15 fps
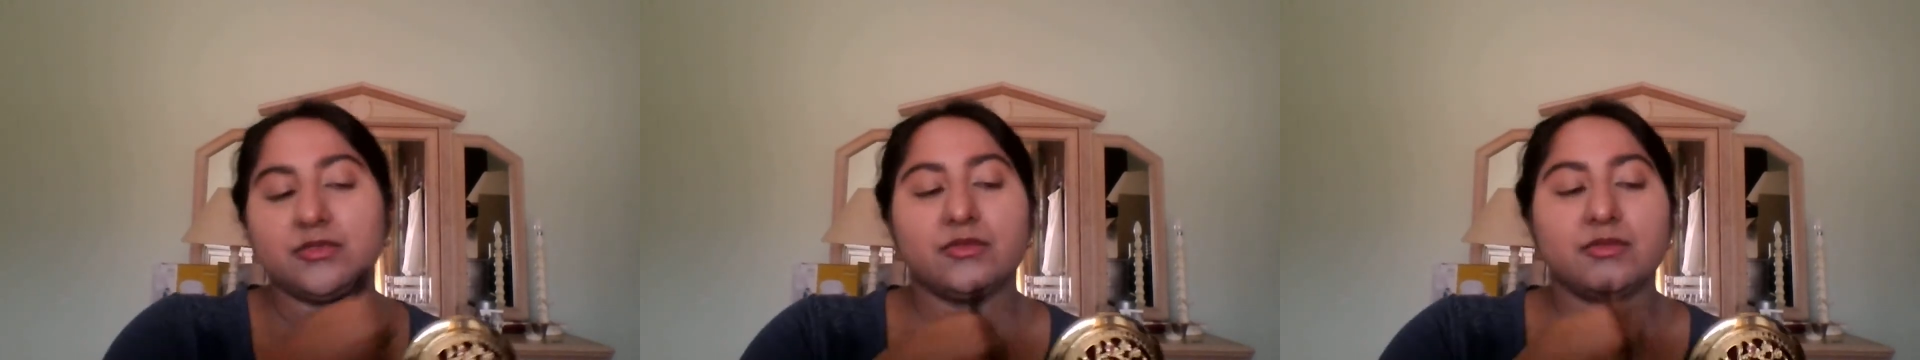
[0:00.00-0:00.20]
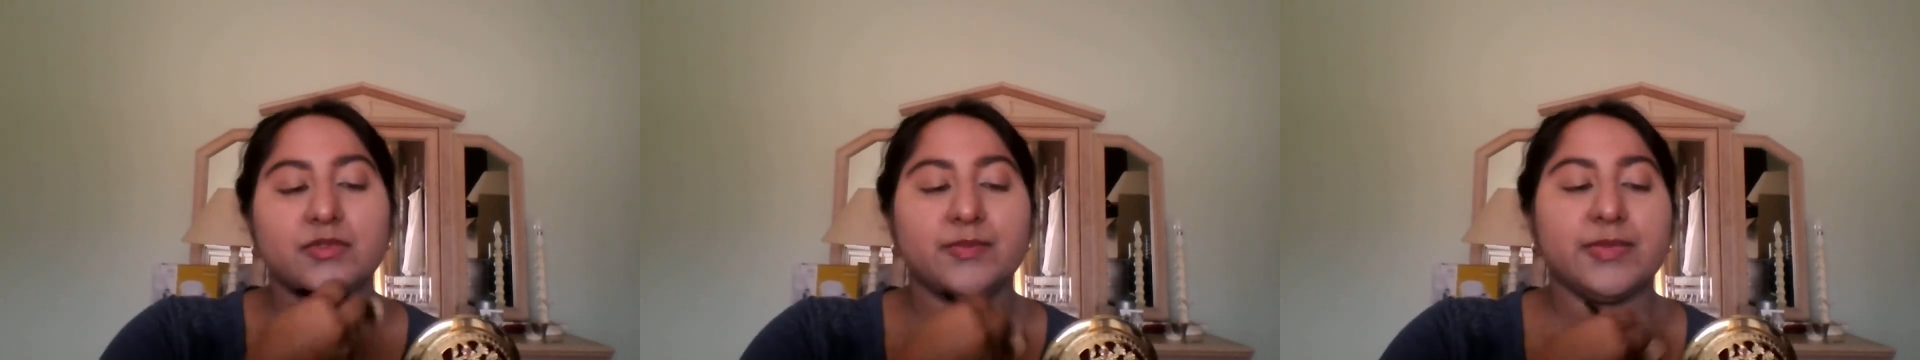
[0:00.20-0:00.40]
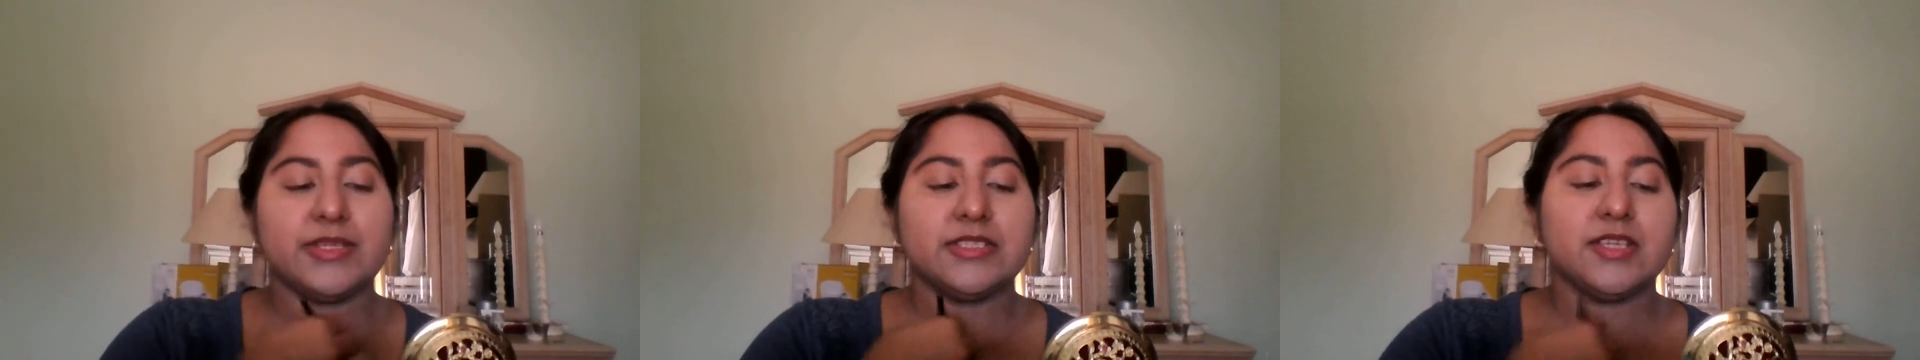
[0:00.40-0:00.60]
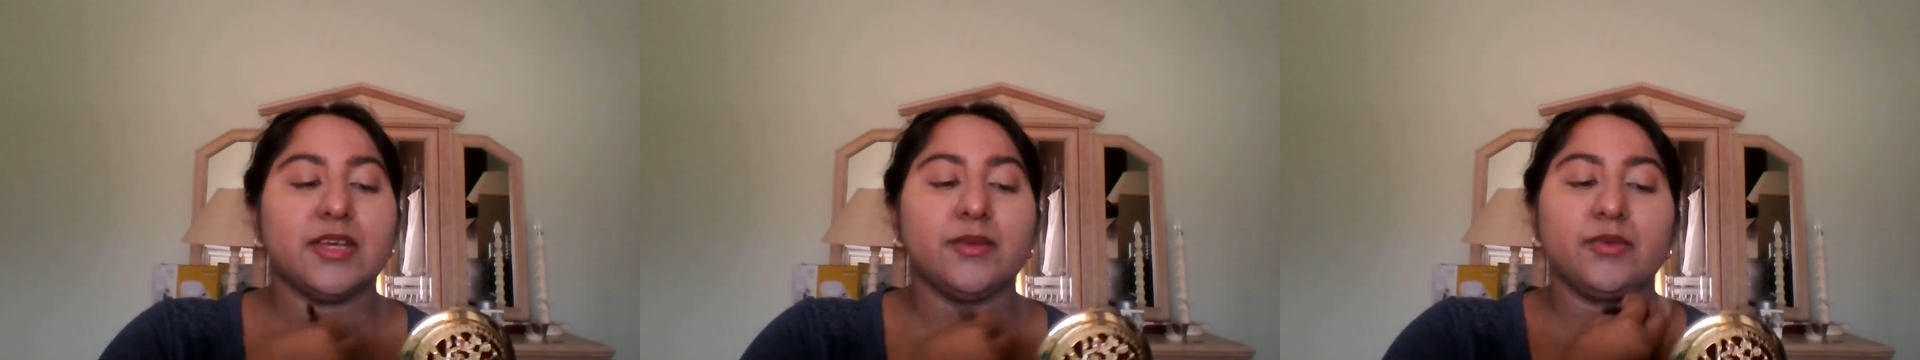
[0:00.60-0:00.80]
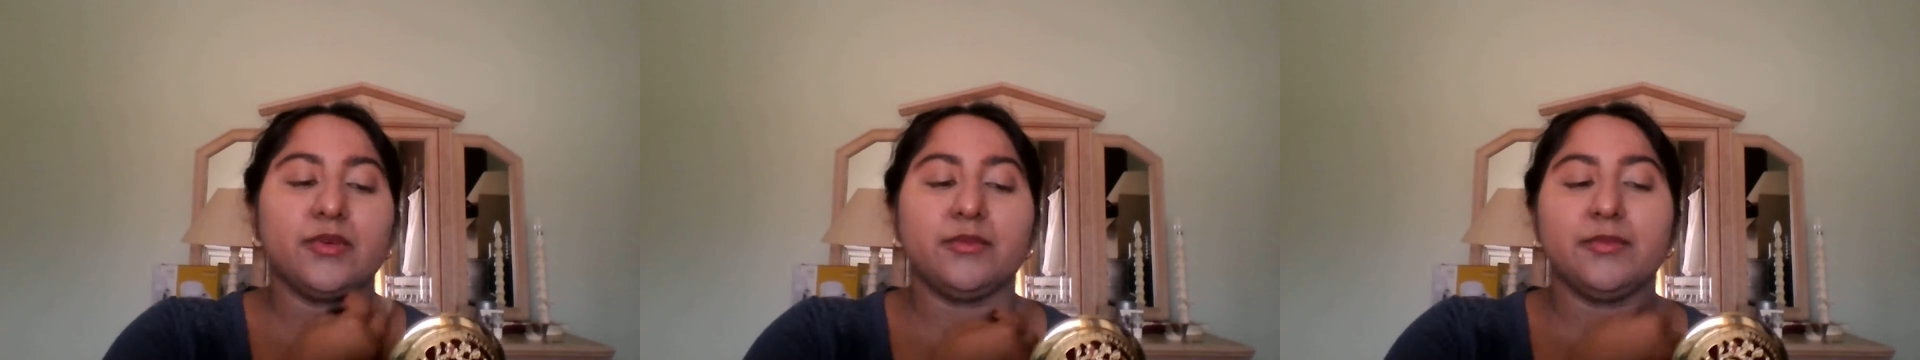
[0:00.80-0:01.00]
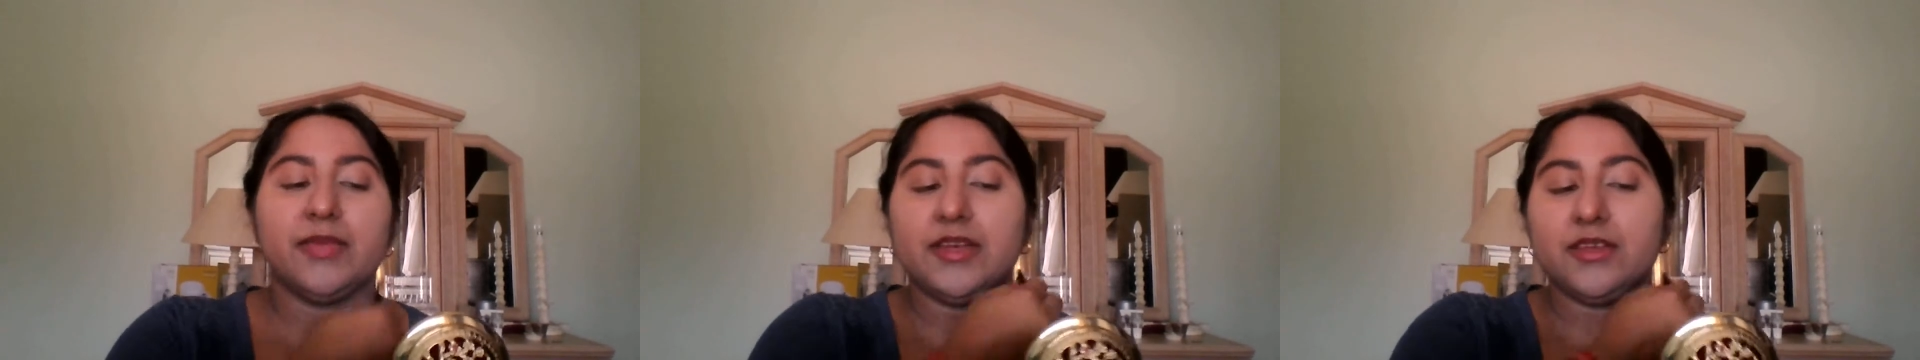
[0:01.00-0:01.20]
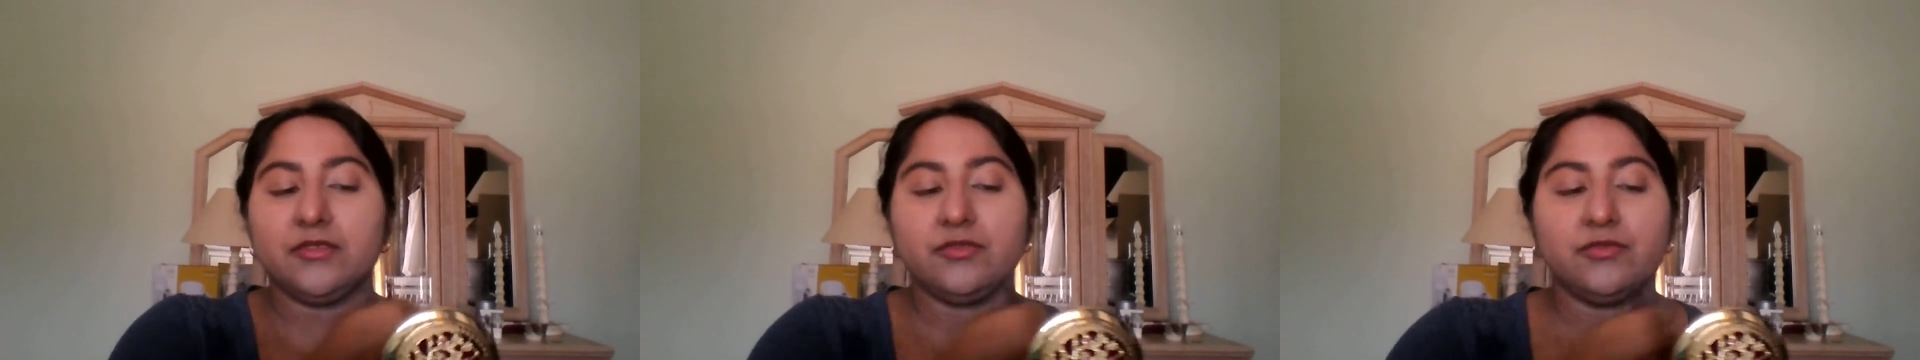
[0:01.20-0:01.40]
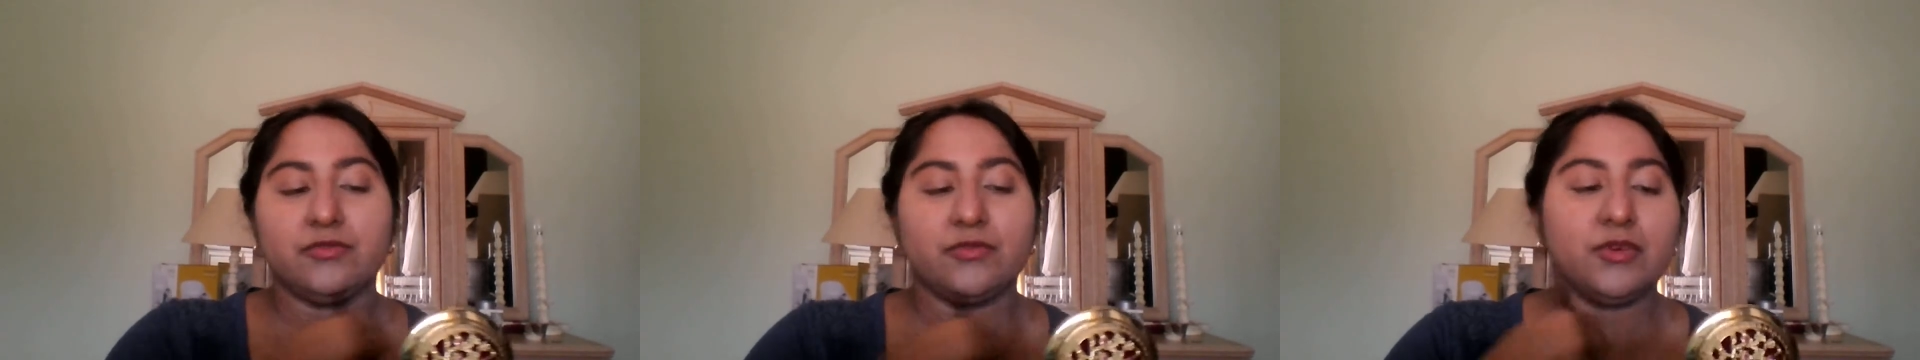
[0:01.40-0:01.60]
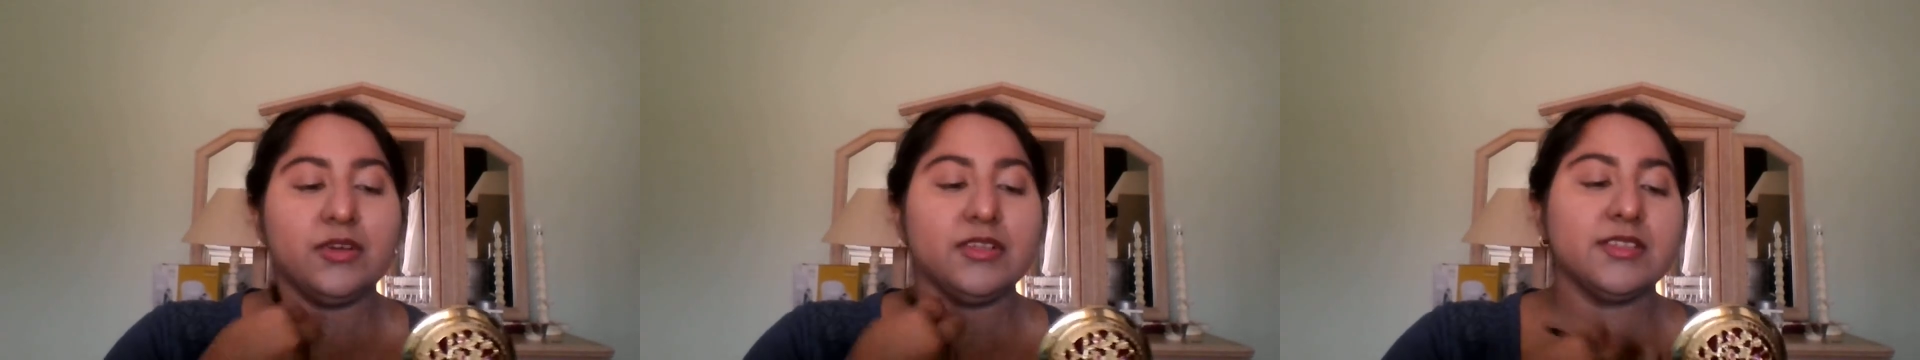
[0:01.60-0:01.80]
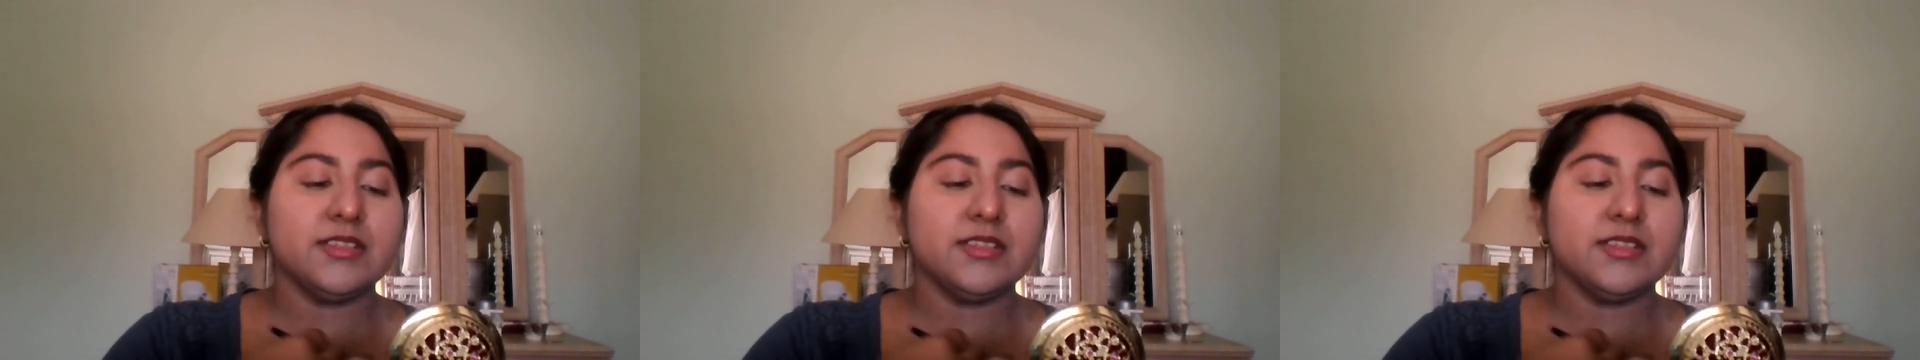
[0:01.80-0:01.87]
spend time going back and forth